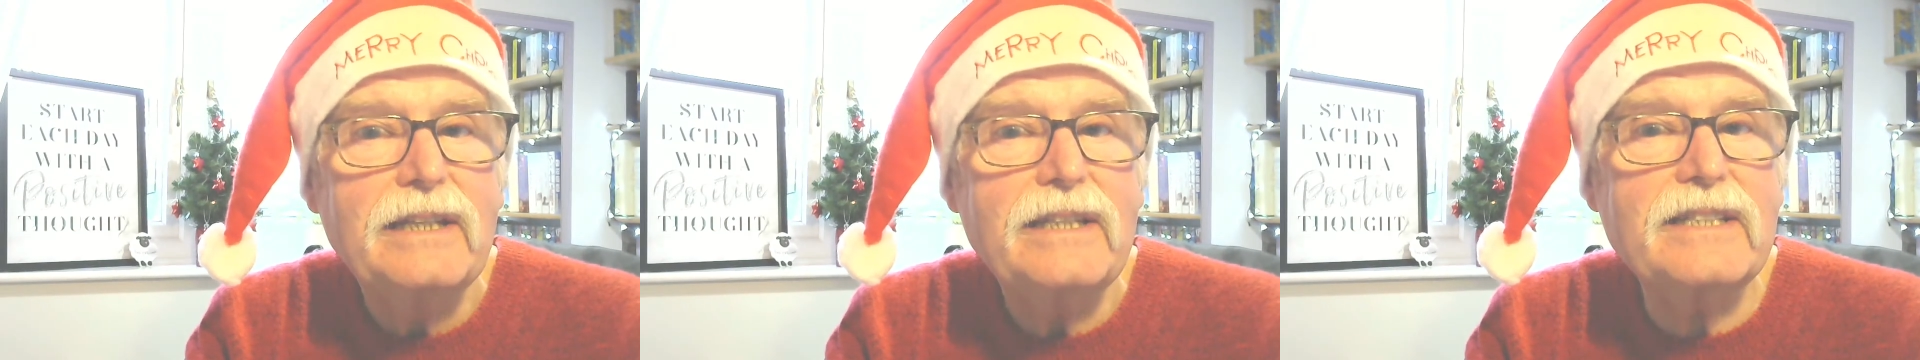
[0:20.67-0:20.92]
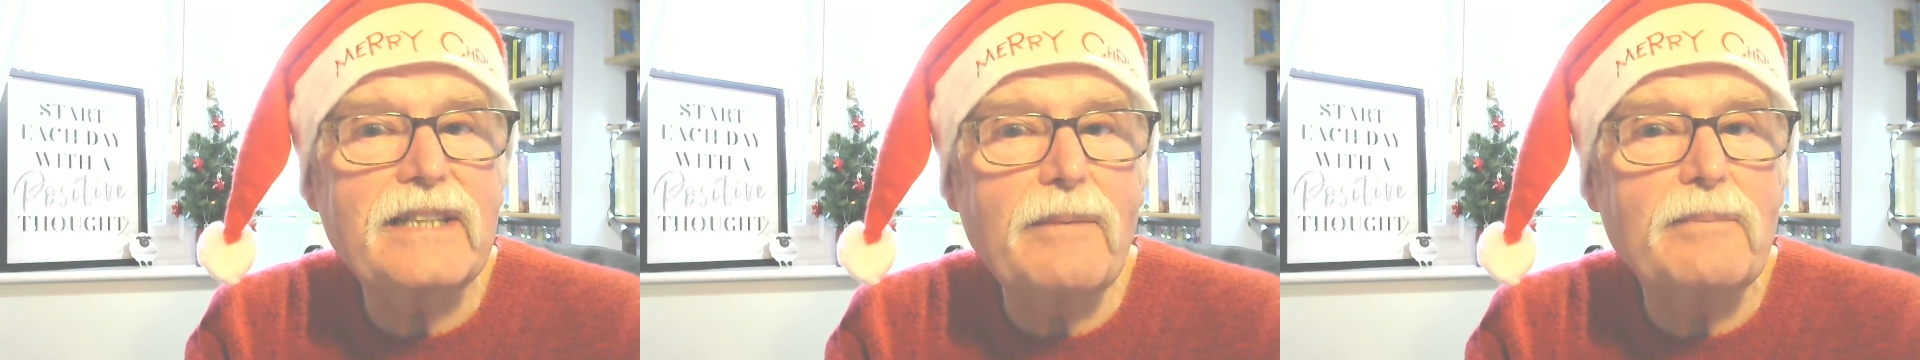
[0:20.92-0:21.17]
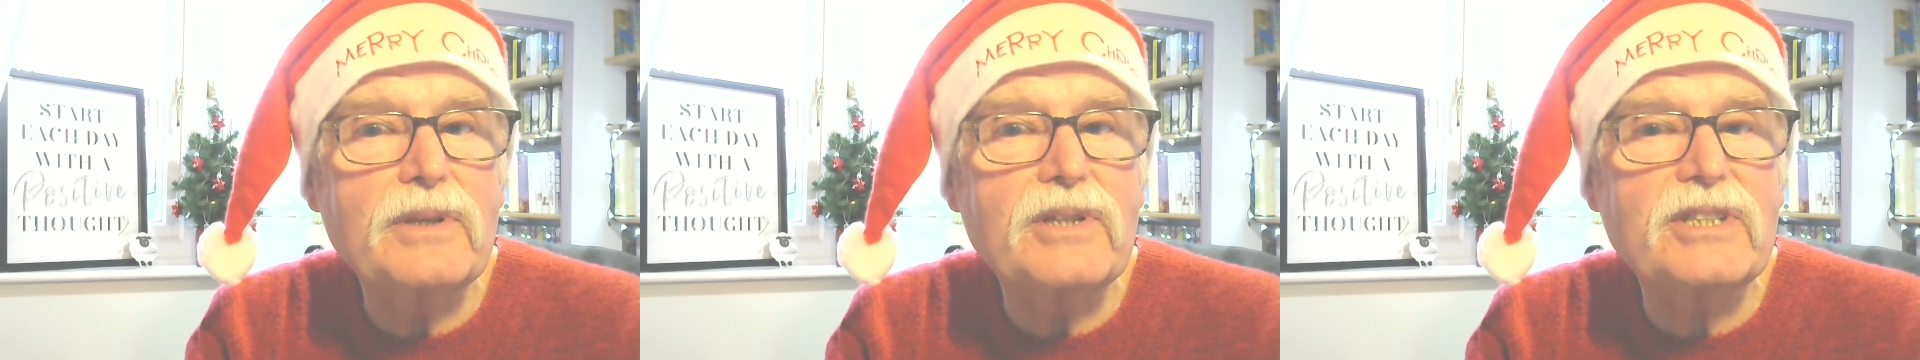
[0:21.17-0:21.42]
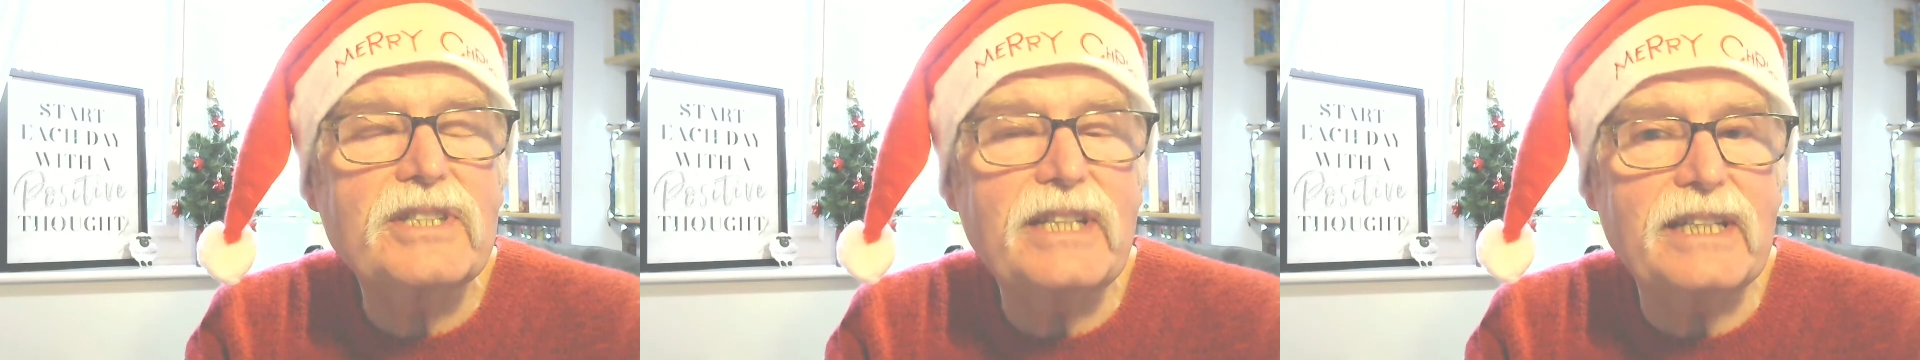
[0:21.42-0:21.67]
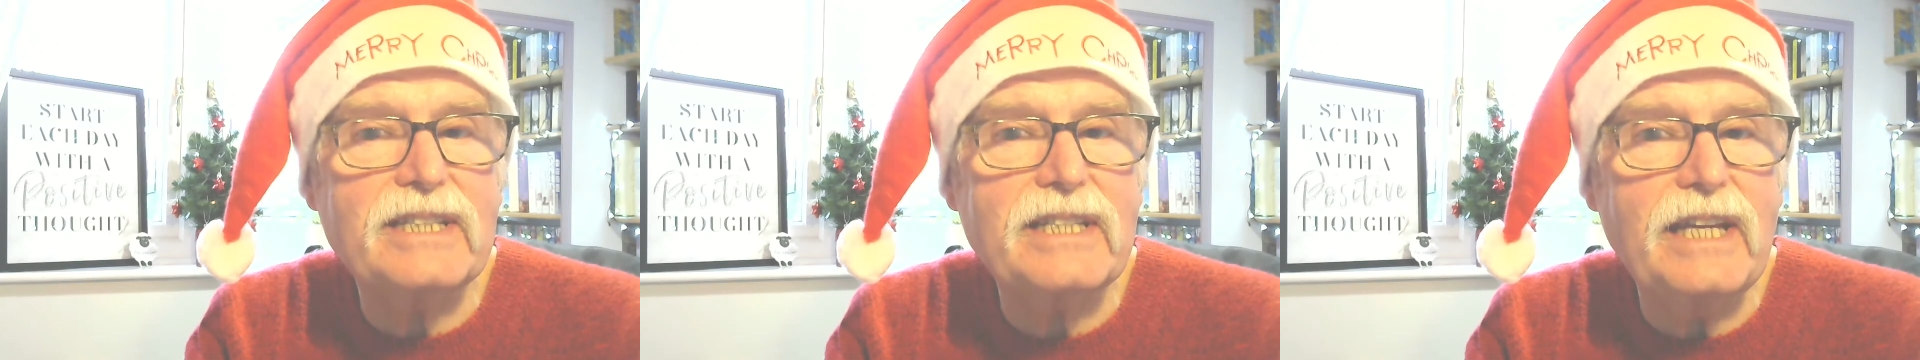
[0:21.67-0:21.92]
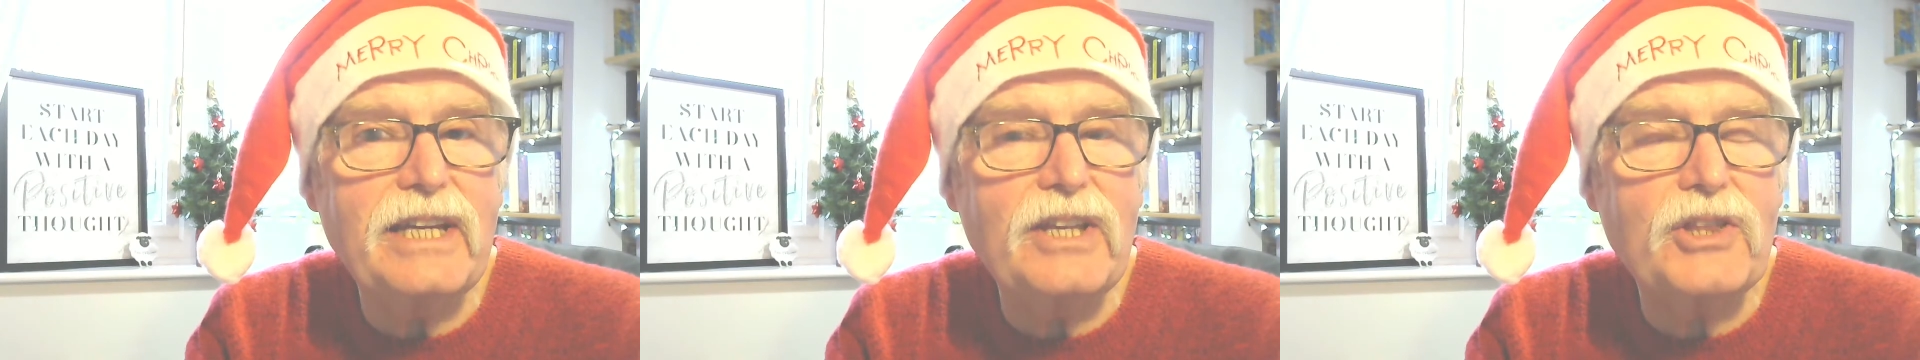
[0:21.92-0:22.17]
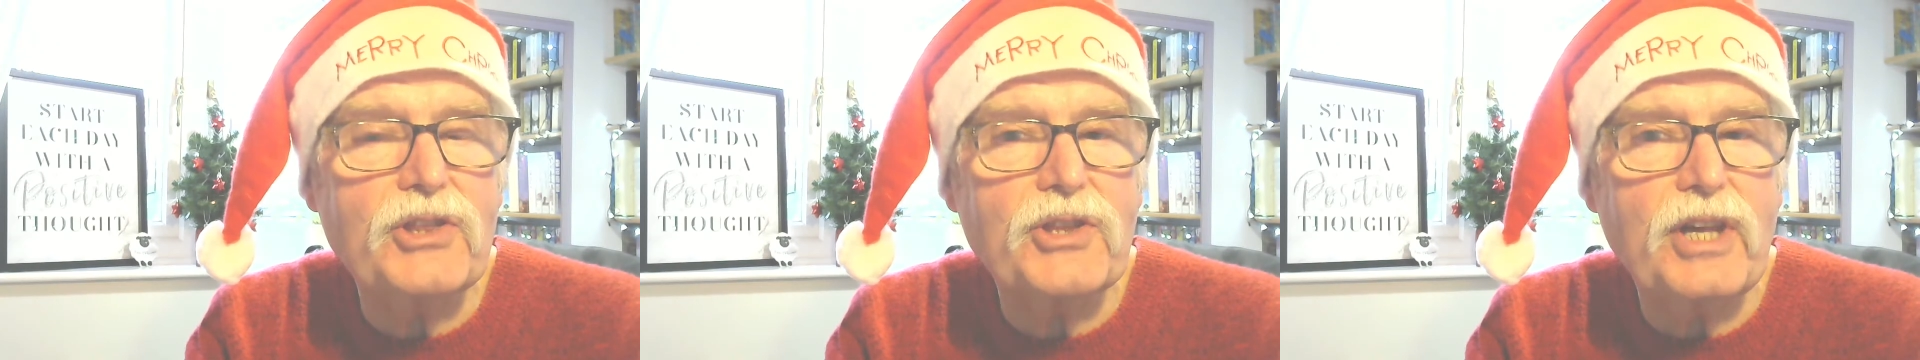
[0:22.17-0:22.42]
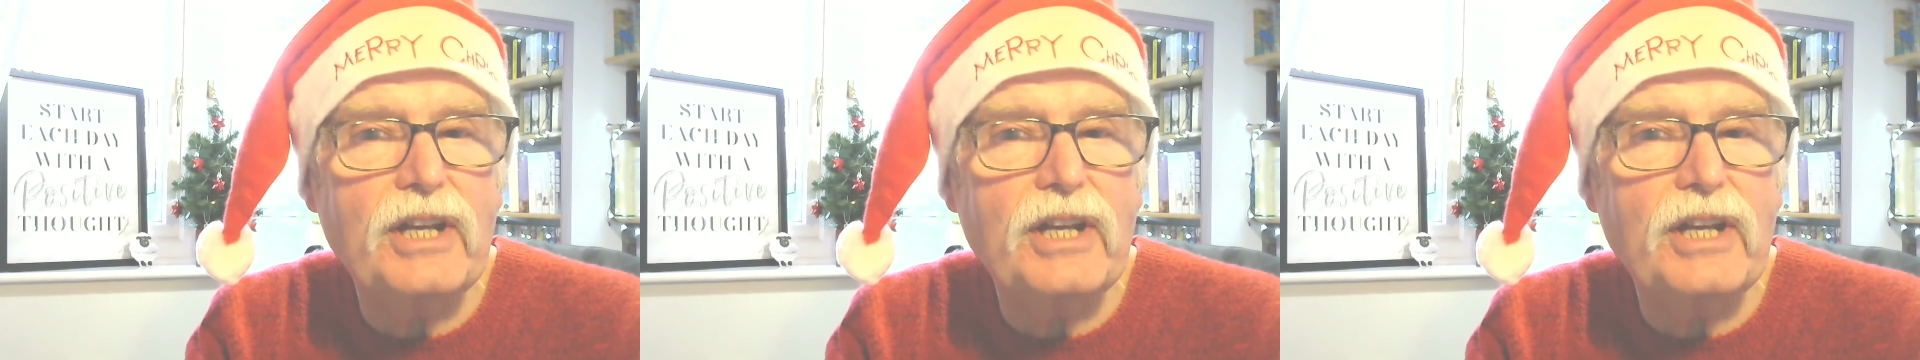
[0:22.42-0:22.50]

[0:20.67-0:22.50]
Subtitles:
December the 16th,